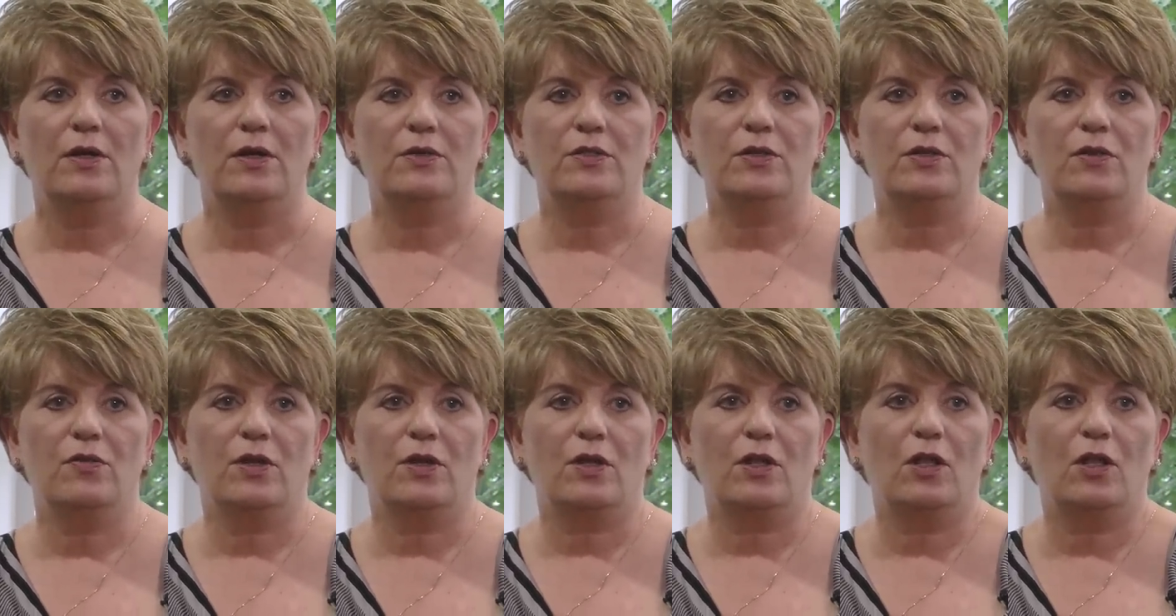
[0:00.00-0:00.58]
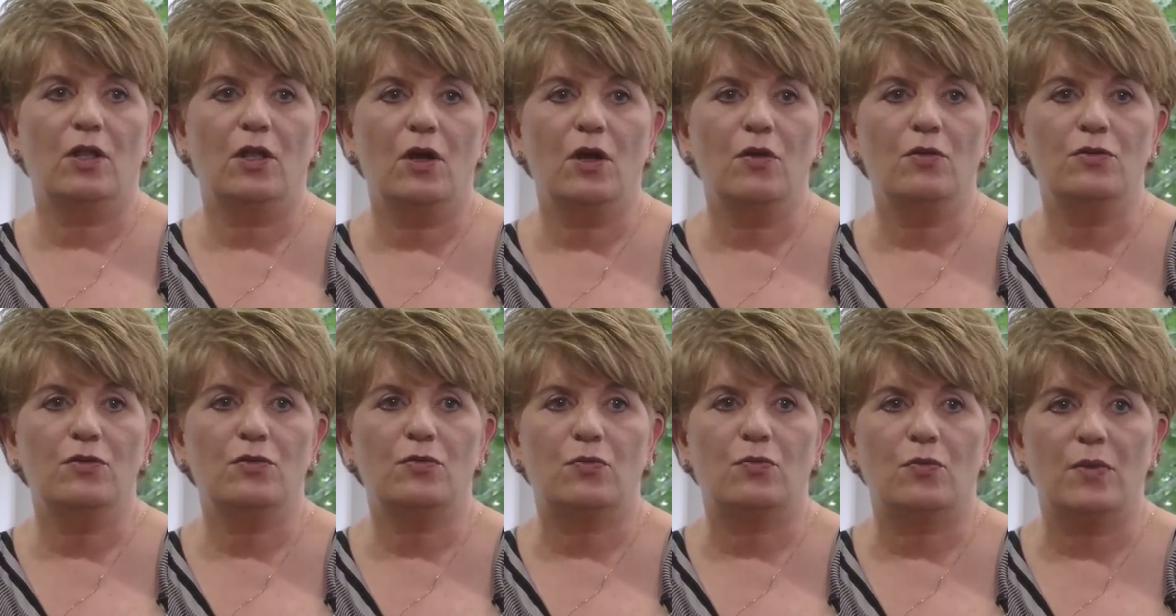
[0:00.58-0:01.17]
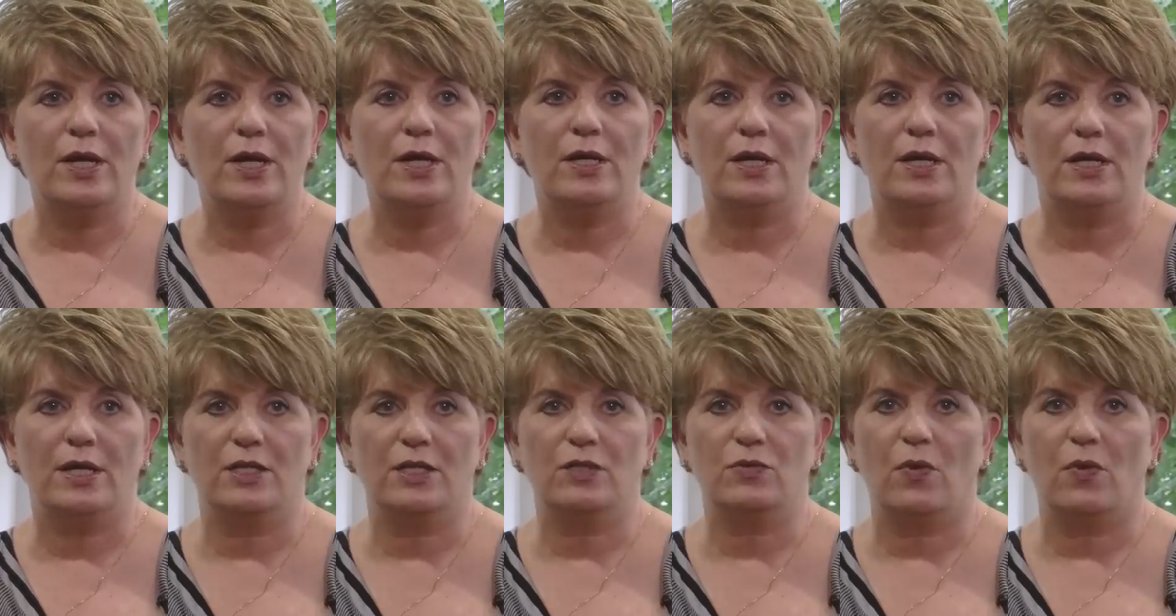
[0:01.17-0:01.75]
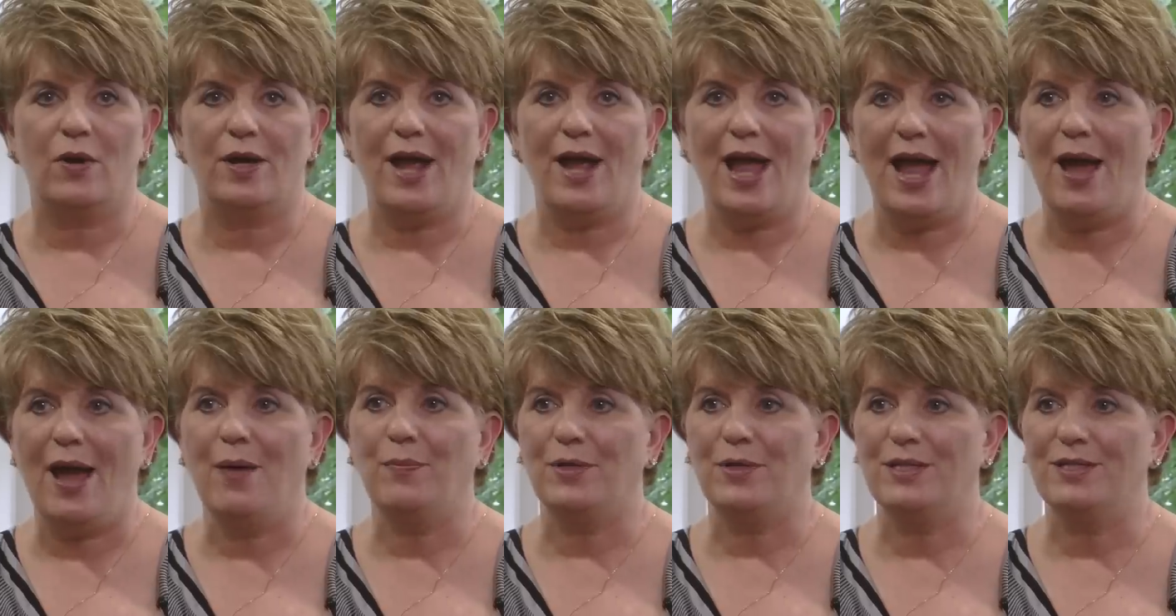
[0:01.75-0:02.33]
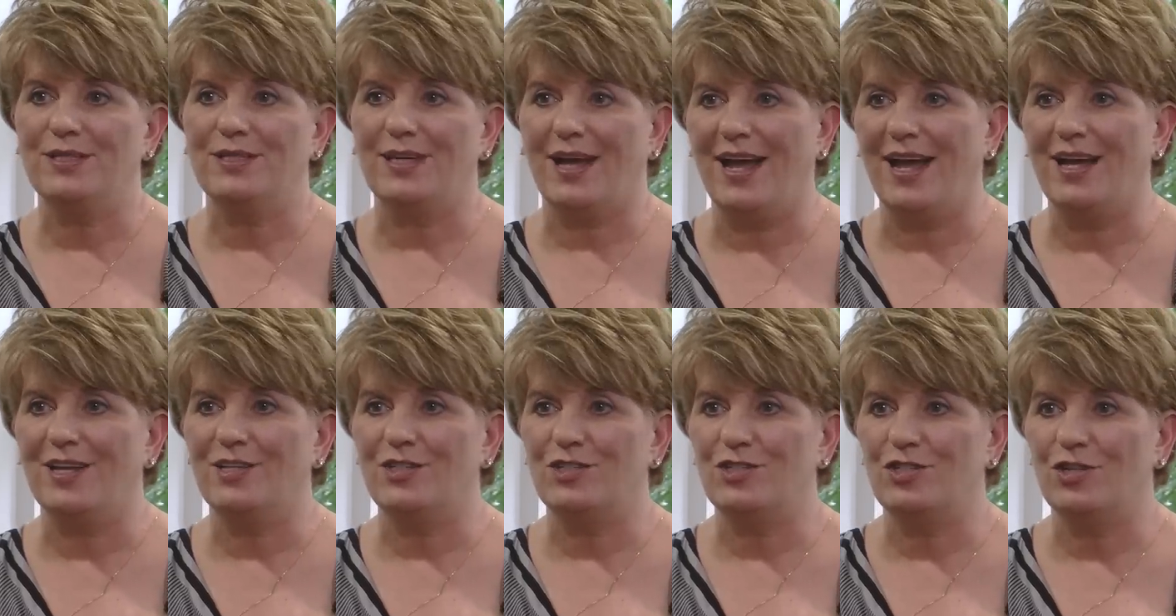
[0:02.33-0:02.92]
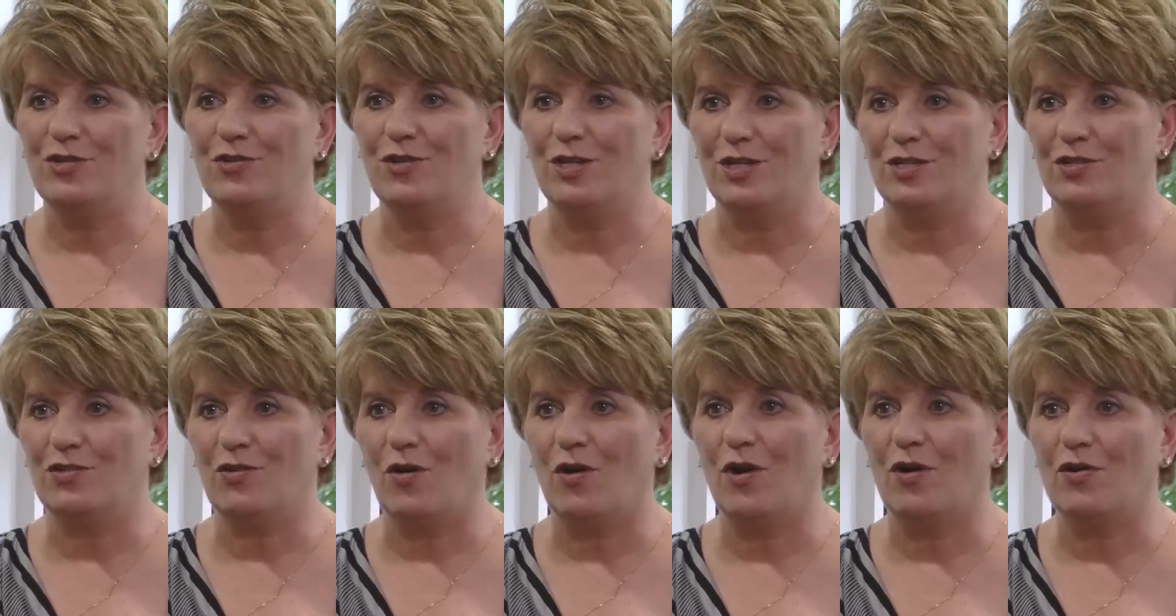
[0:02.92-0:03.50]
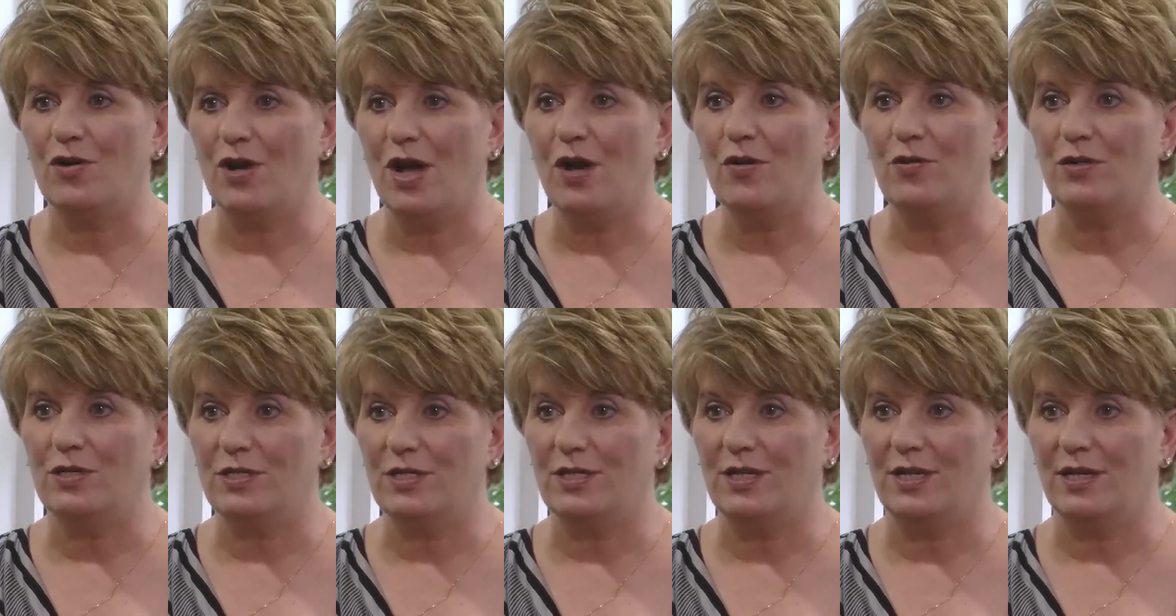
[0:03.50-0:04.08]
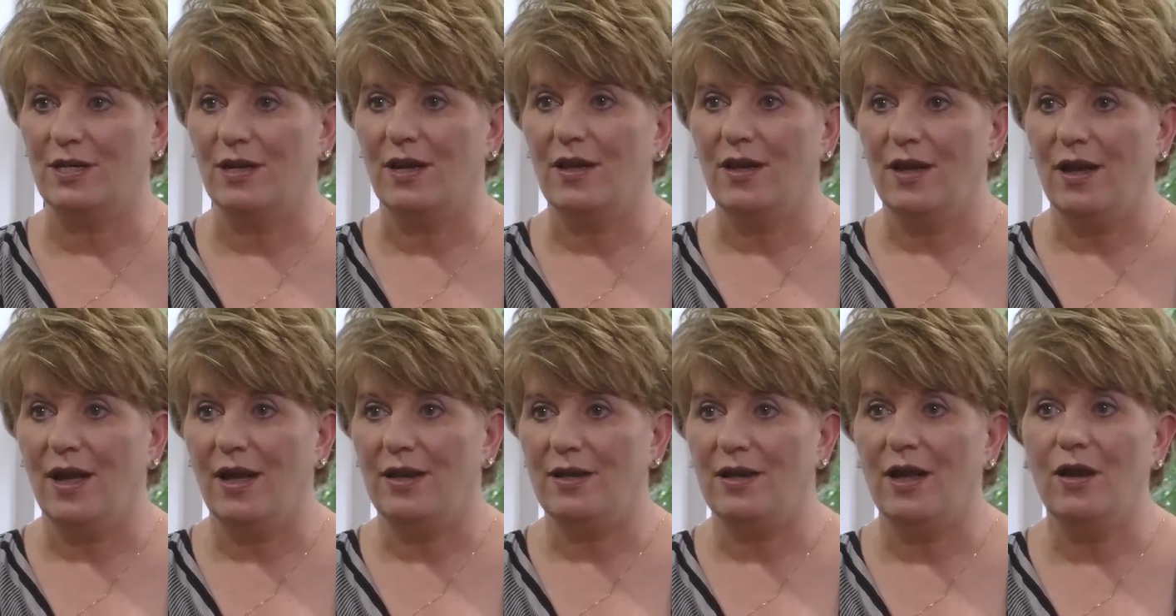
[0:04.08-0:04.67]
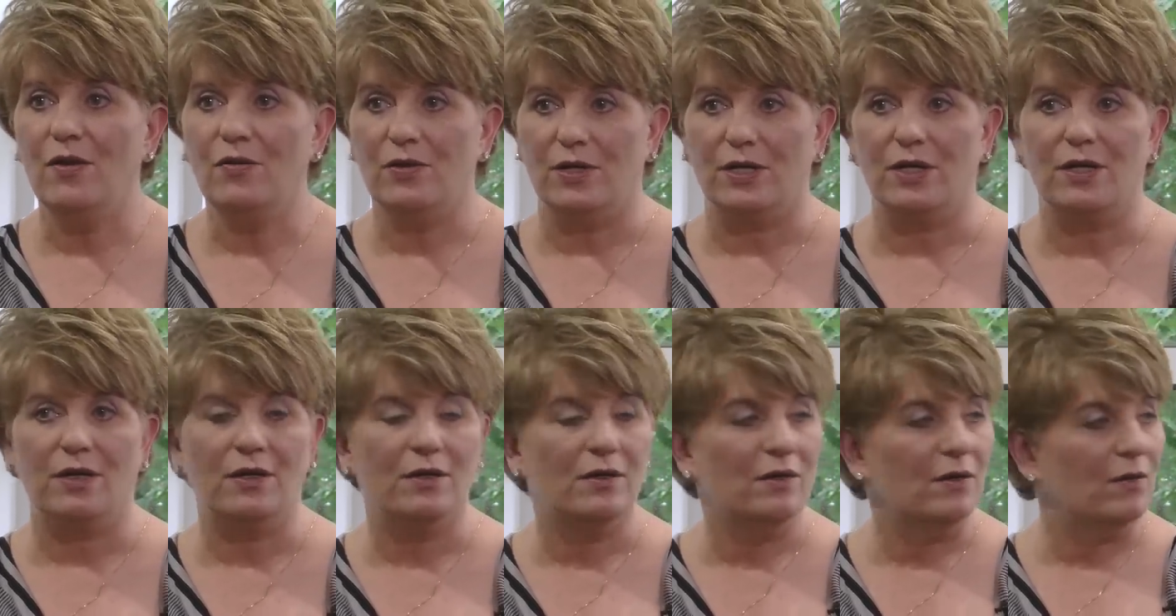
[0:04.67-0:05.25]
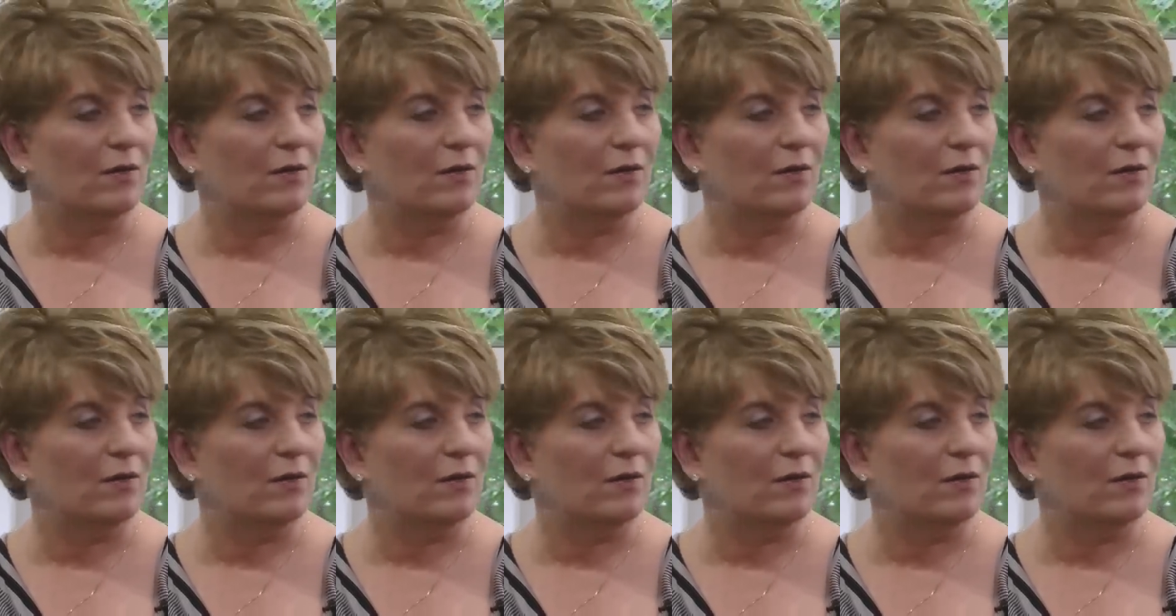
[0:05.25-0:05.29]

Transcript: So the close reading is what happens as students are noticing and noting.